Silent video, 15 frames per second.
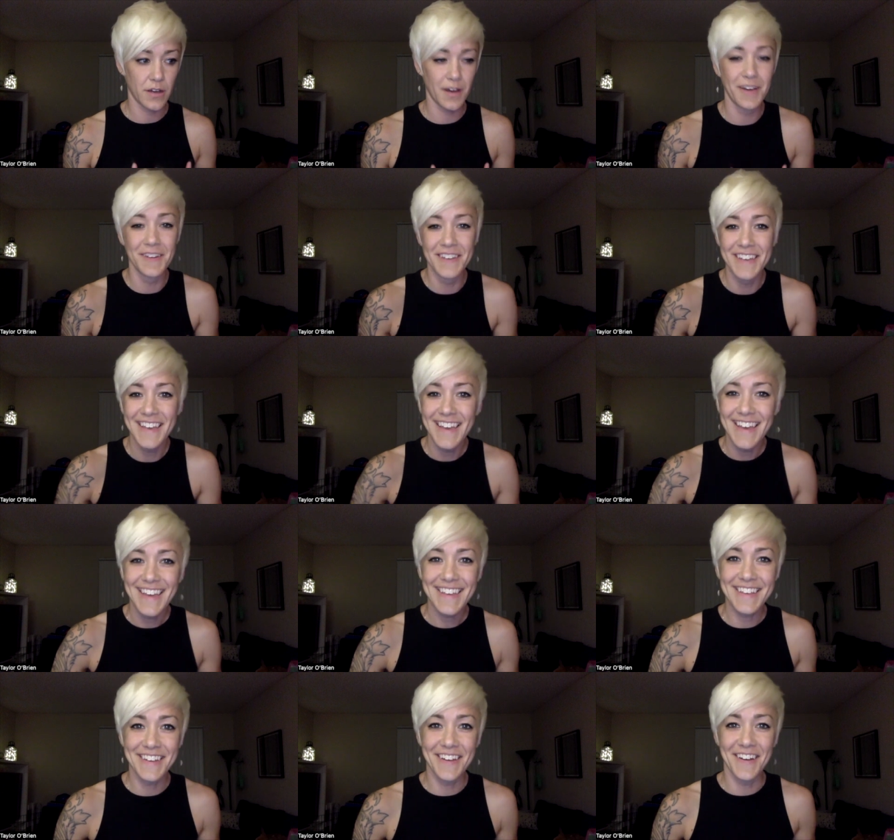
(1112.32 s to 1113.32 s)
um,
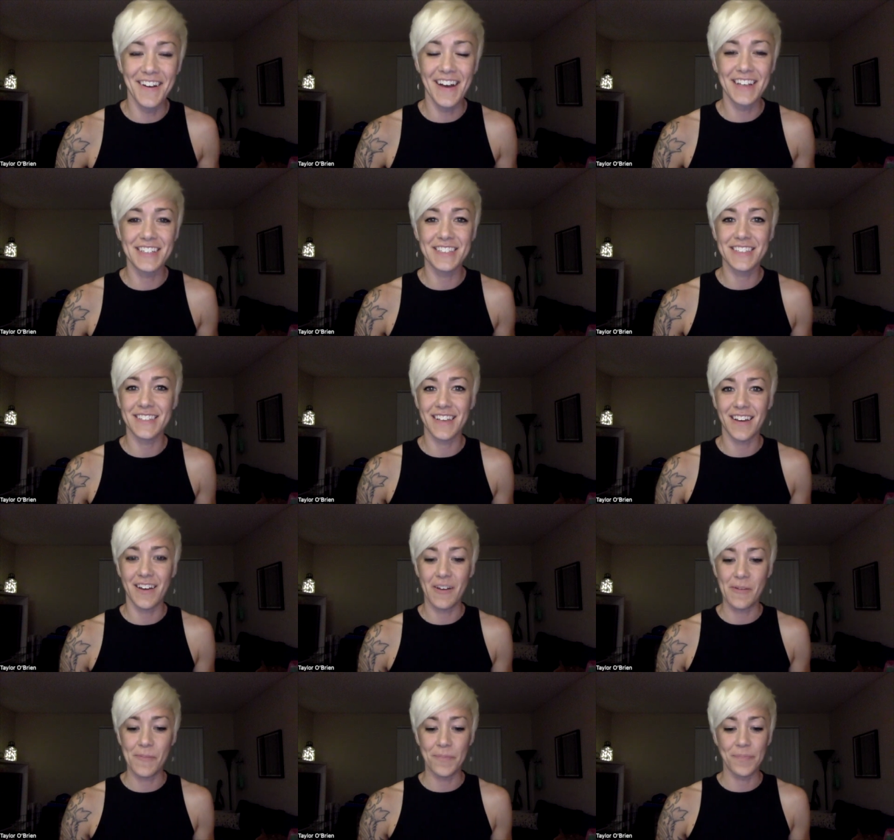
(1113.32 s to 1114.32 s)
you know i just
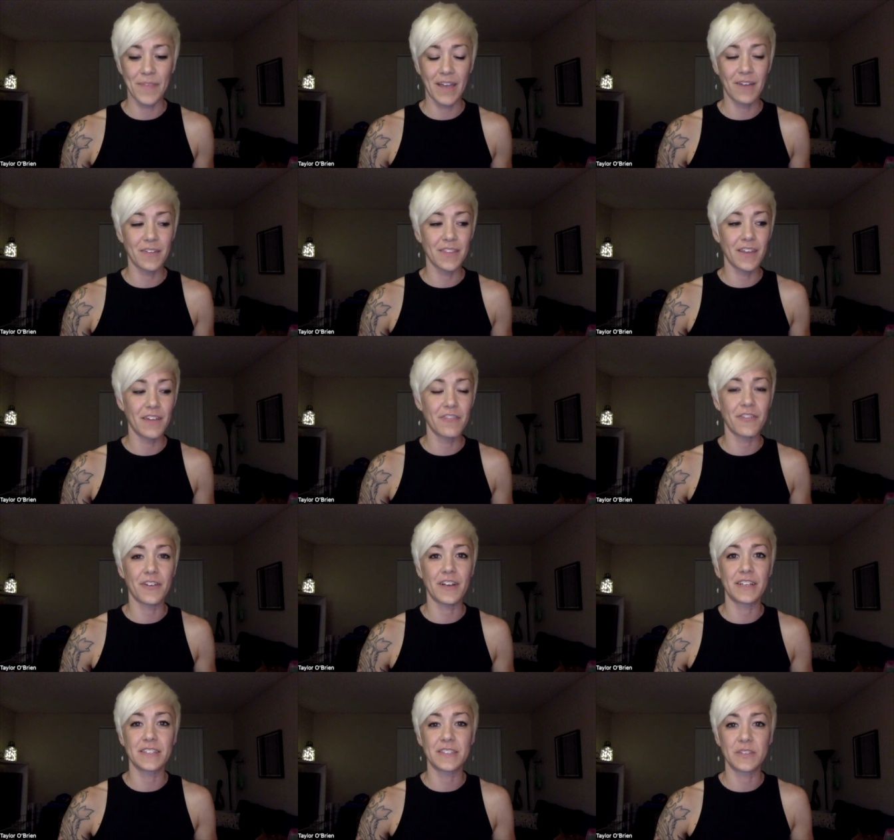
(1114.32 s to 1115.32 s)
um, i would love
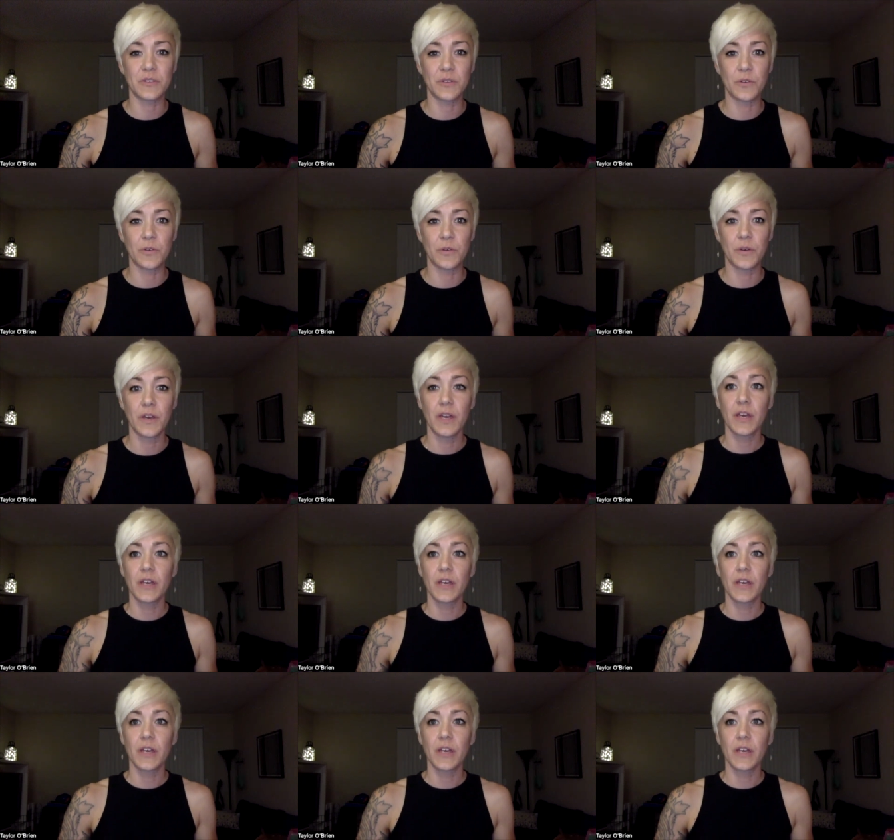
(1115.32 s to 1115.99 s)
for it to